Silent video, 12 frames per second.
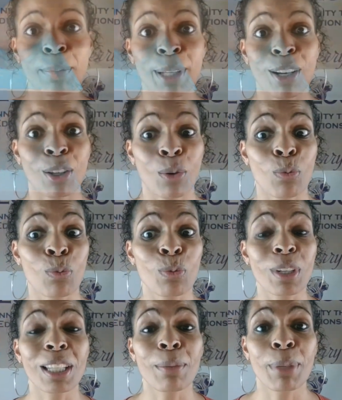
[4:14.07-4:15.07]
bid on a
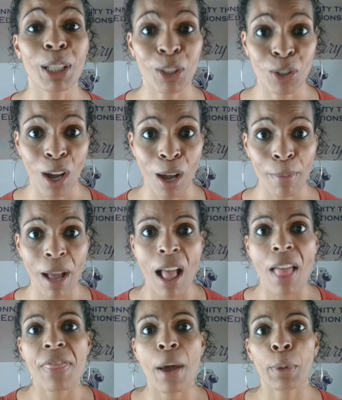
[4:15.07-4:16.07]
really big job
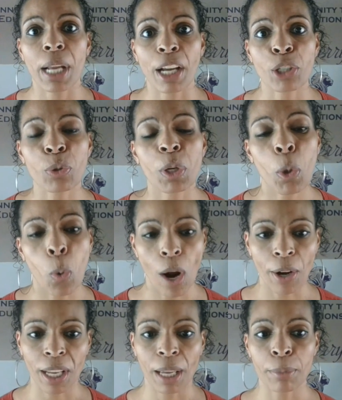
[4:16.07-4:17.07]
that would actually
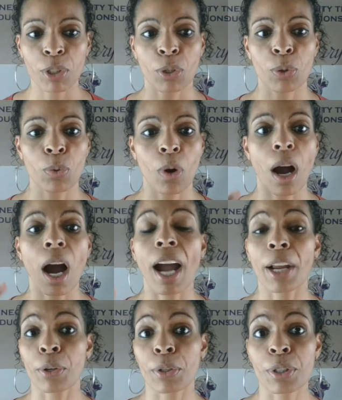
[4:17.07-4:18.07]
require him to
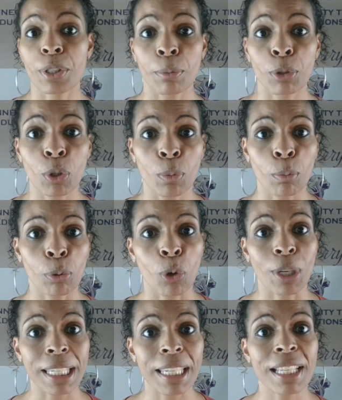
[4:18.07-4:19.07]
hire some new
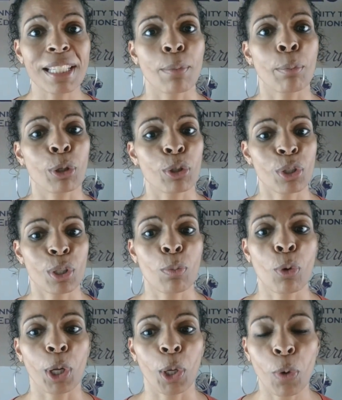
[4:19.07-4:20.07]
employees and purchase some
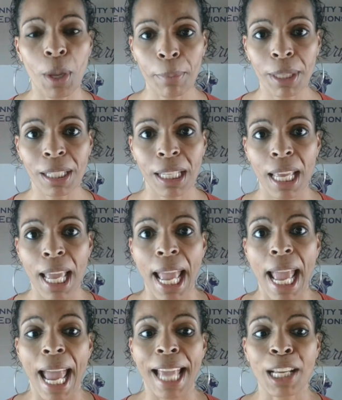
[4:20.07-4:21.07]
more equipment,
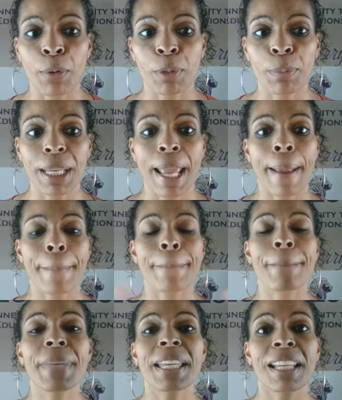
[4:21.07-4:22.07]
and it would be a
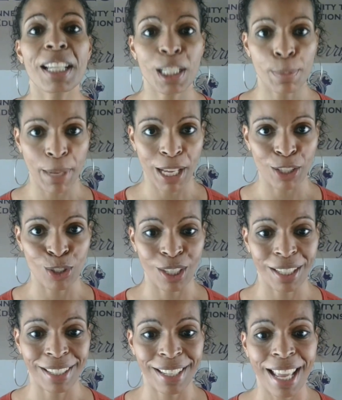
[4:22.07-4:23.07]
big
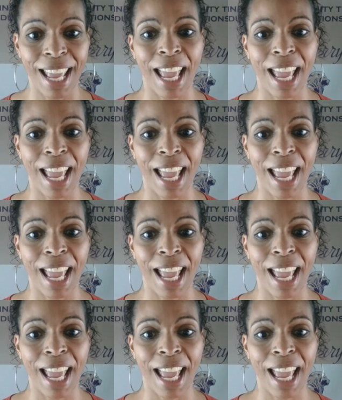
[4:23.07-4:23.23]
expansion.